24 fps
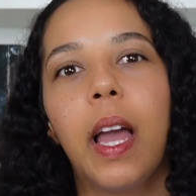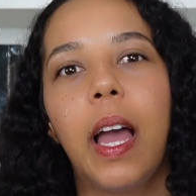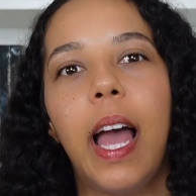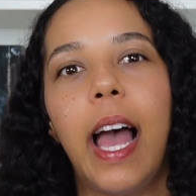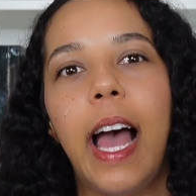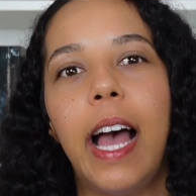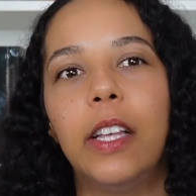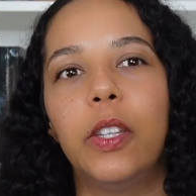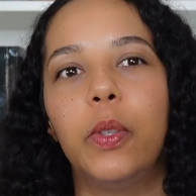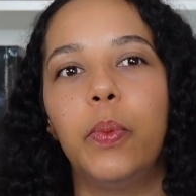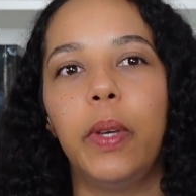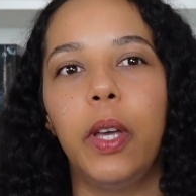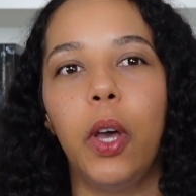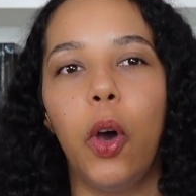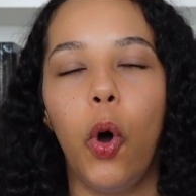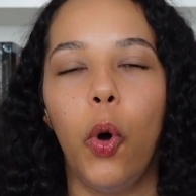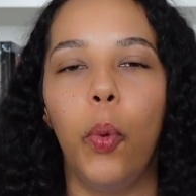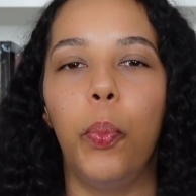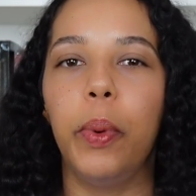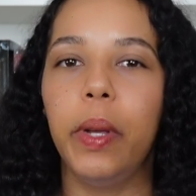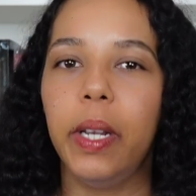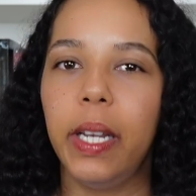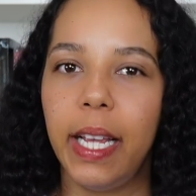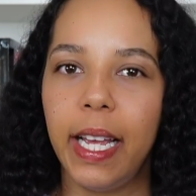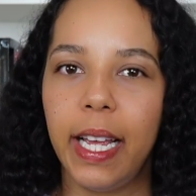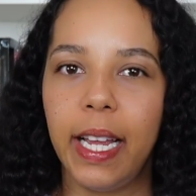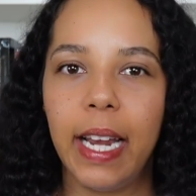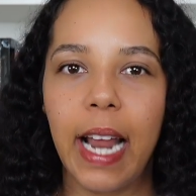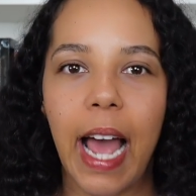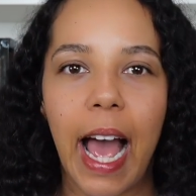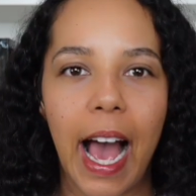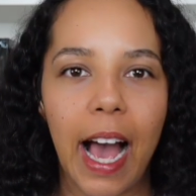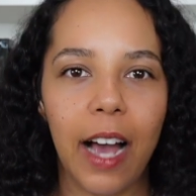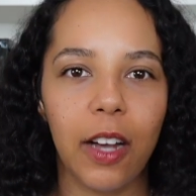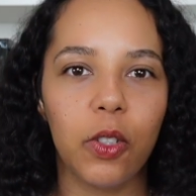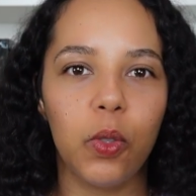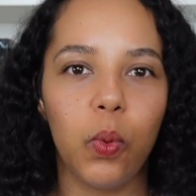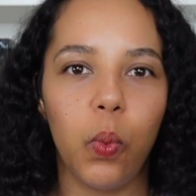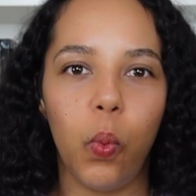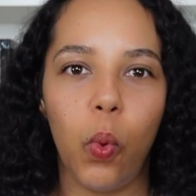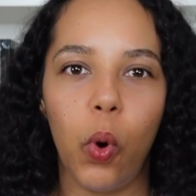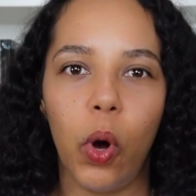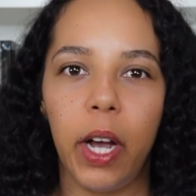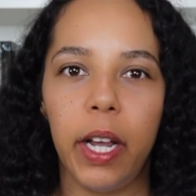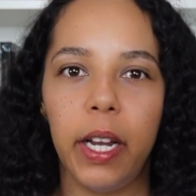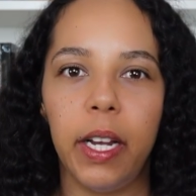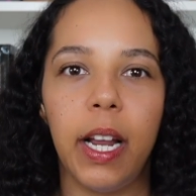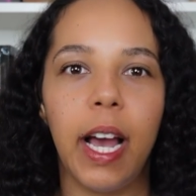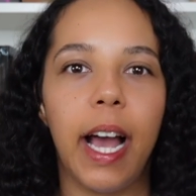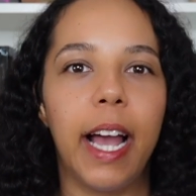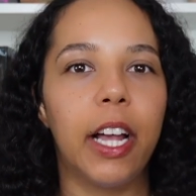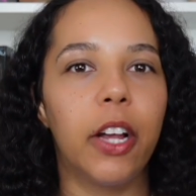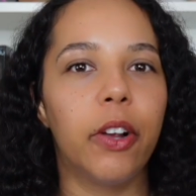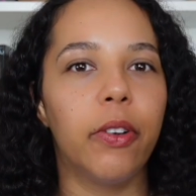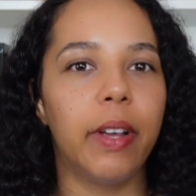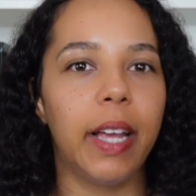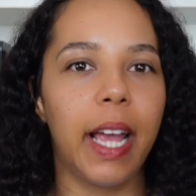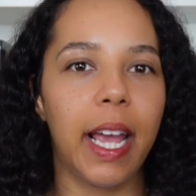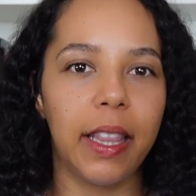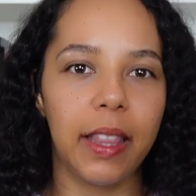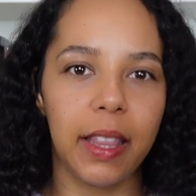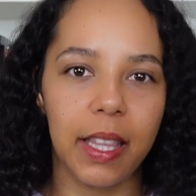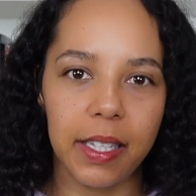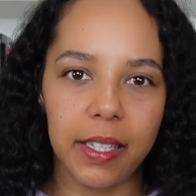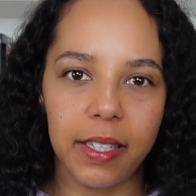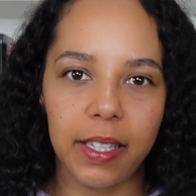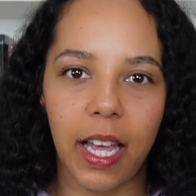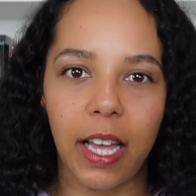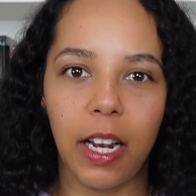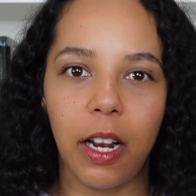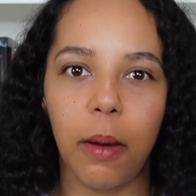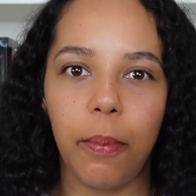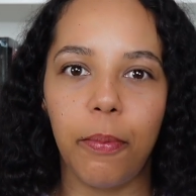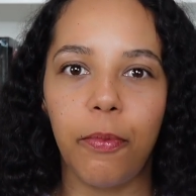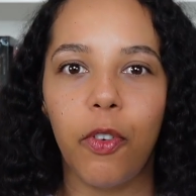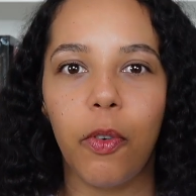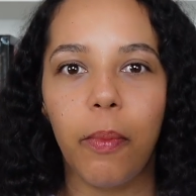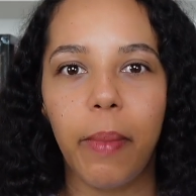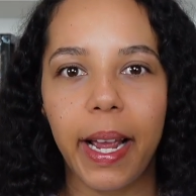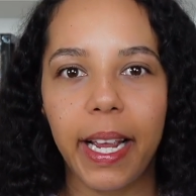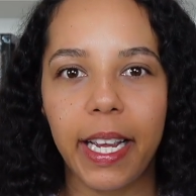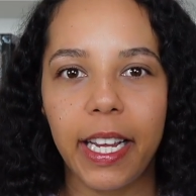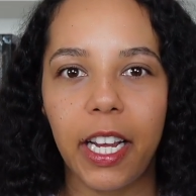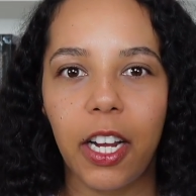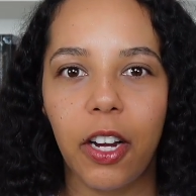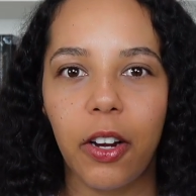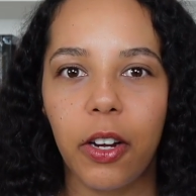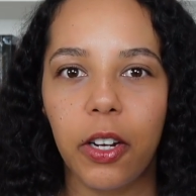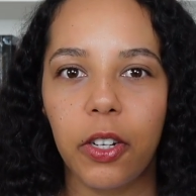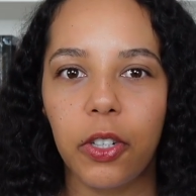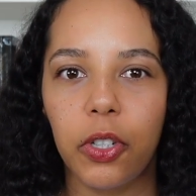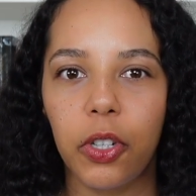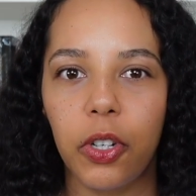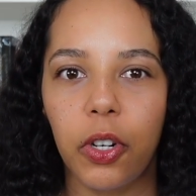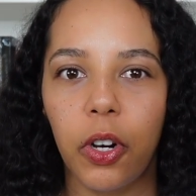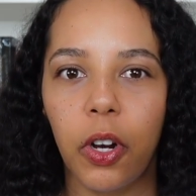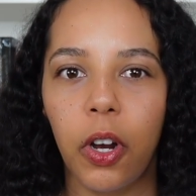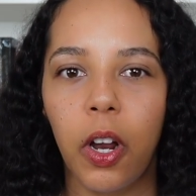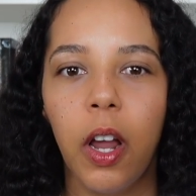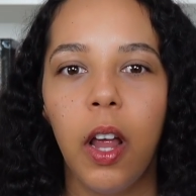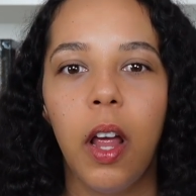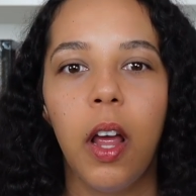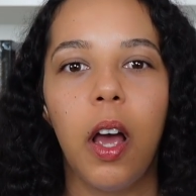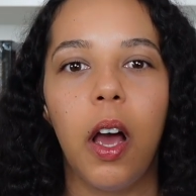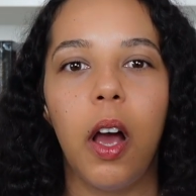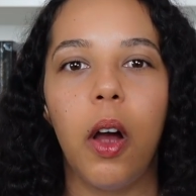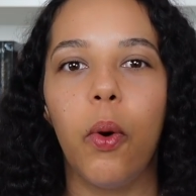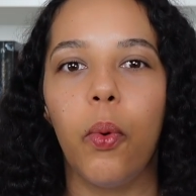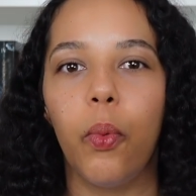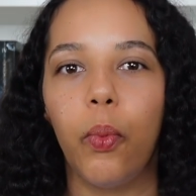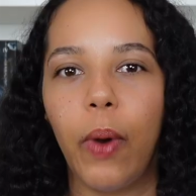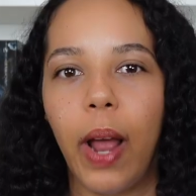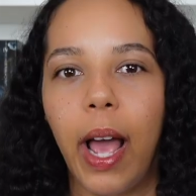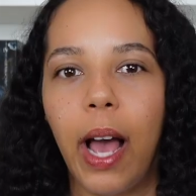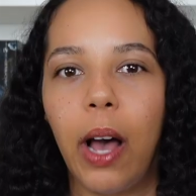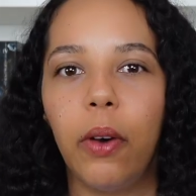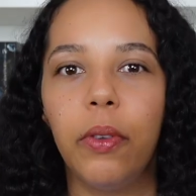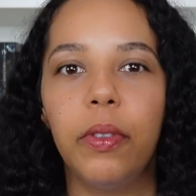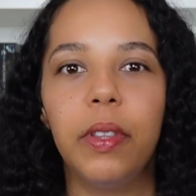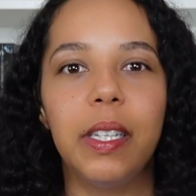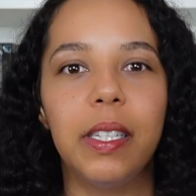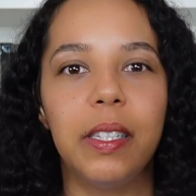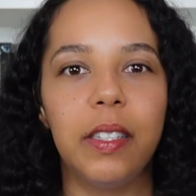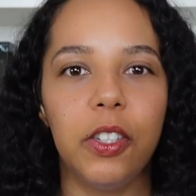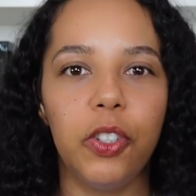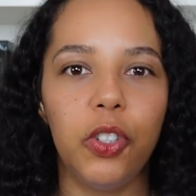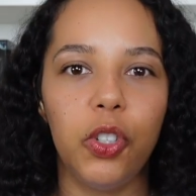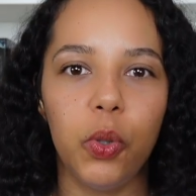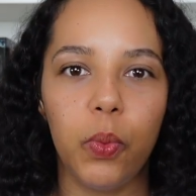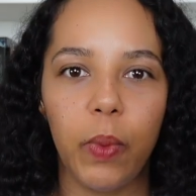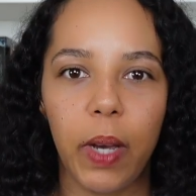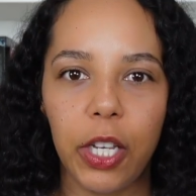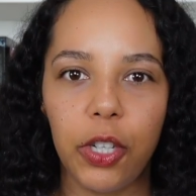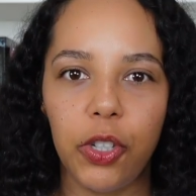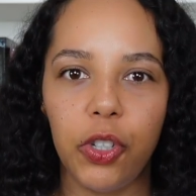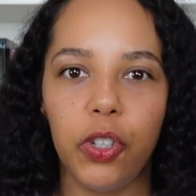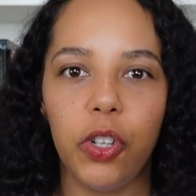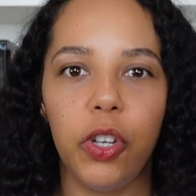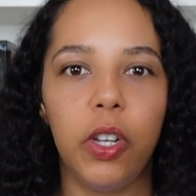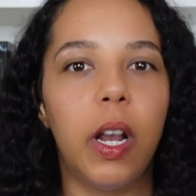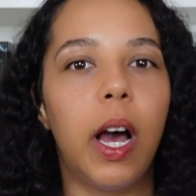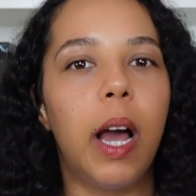As we open in Act 1, I create the setup for my character around the situation.